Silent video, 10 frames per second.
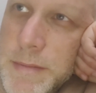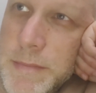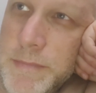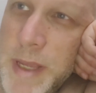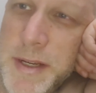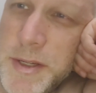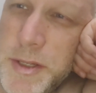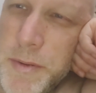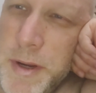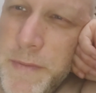They just
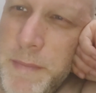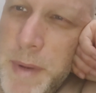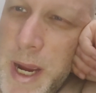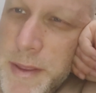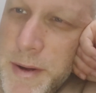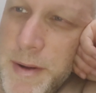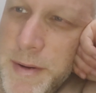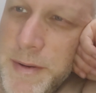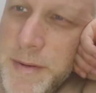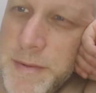don't even
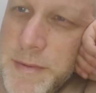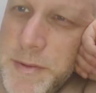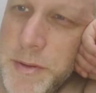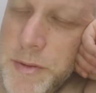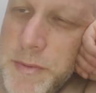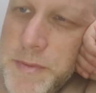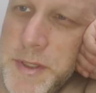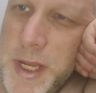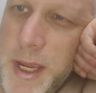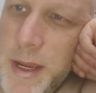bother to
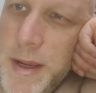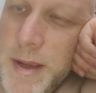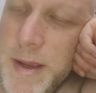say